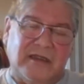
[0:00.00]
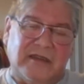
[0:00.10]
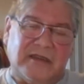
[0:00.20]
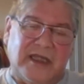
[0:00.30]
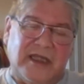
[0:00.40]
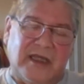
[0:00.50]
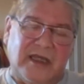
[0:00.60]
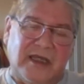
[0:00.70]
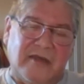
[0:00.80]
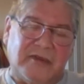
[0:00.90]
because I,
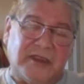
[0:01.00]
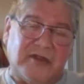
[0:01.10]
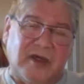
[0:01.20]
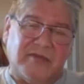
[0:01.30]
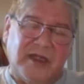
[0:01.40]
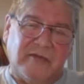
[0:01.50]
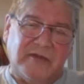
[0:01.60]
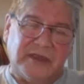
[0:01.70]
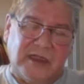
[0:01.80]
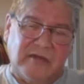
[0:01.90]
I, I, was adopted. I
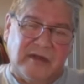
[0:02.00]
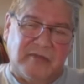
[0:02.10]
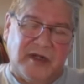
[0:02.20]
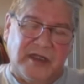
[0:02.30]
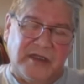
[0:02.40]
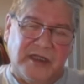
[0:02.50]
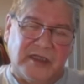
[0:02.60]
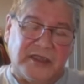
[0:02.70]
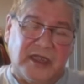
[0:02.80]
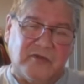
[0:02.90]
was a part of the
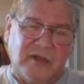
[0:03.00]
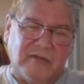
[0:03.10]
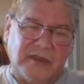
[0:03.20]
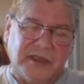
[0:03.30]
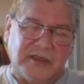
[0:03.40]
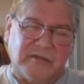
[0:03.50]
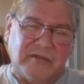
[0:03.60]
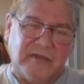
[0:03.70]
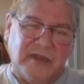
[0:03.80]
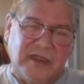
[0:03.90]
child welfare system.
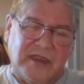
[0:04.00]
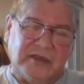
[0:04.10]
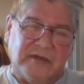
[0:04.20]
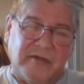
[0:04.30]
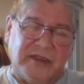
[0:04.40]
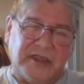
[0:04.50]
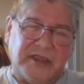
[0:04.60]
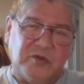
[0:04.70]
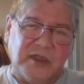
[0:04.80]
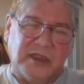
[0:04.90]
So I went to
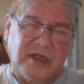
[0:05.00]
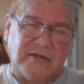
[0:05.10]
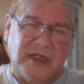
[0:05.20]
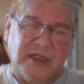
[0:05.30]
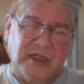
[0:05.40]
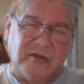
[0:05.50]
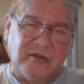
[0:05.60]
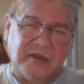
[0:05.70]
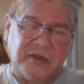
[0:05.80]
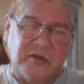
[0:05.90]
school in town. I didn't go
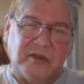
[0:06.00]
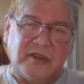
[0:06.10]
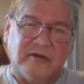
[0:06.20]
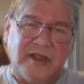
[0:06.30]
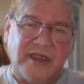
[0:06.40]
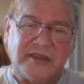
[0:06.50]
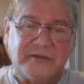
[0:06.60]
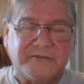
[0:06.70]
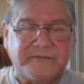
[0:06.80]
to school on the rest,